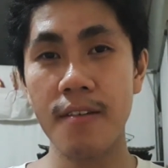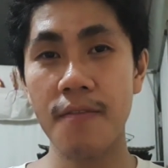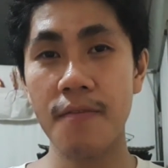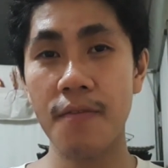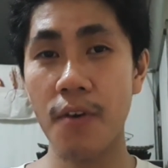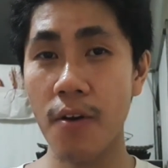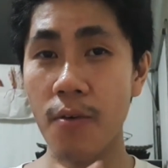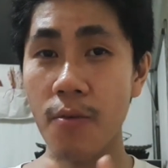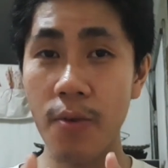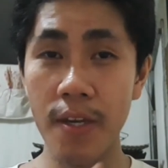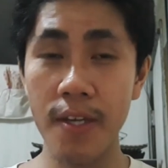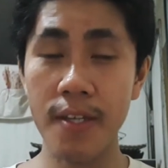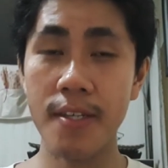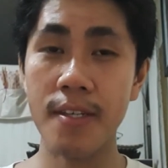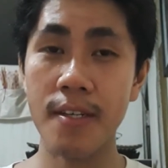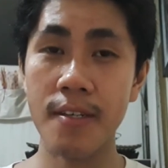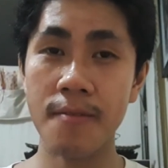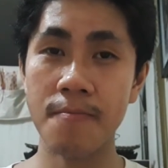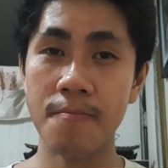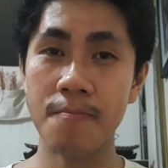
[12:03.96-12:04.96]
for a
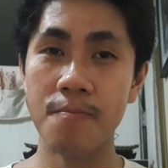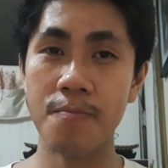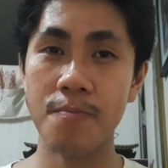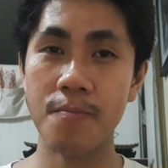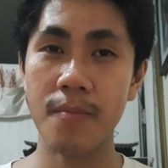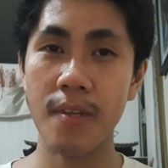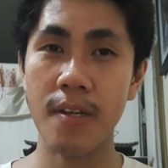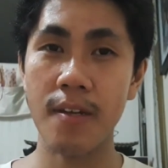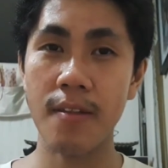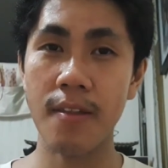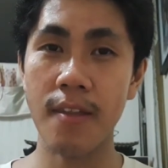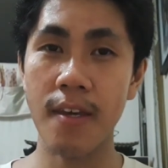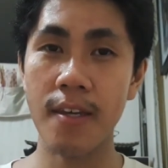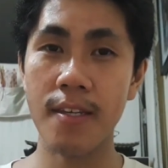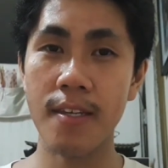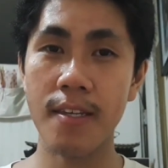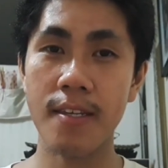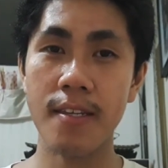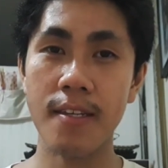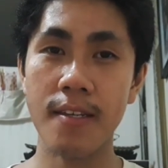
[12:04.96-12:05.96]
reason
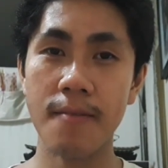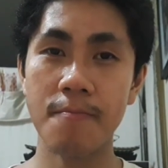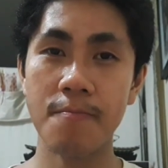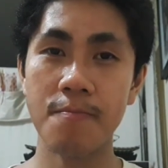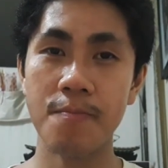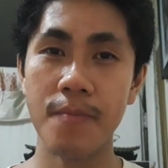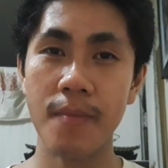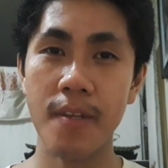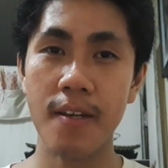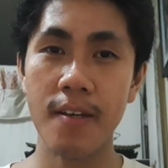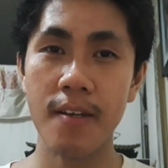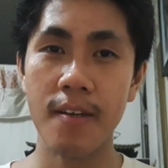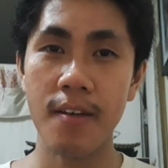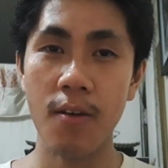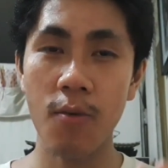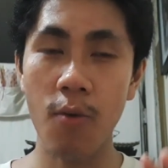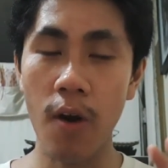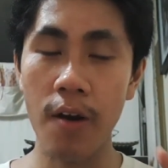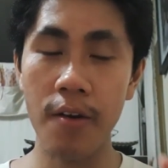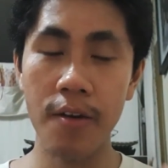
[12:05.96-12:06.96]
this
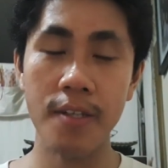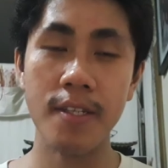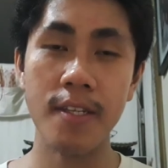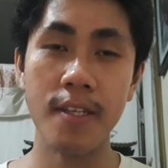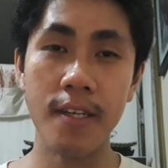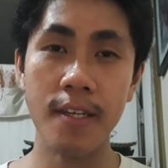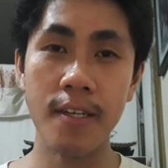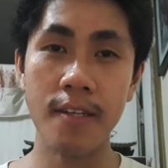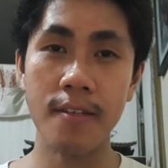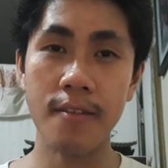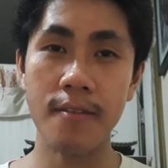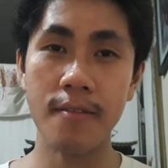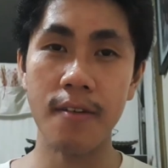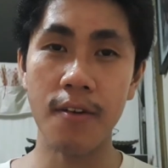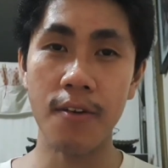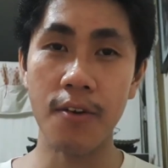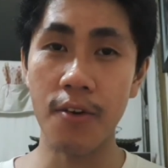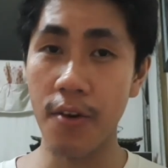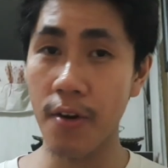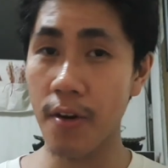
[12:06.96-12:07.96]
quarantine
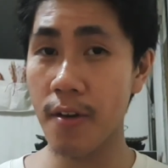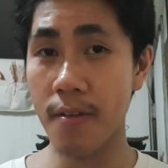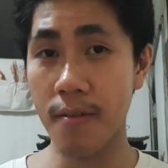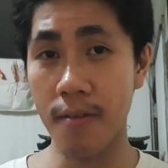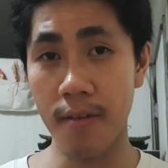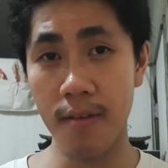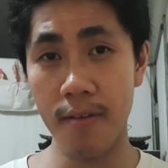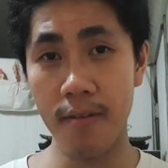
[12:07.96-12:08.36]
occurred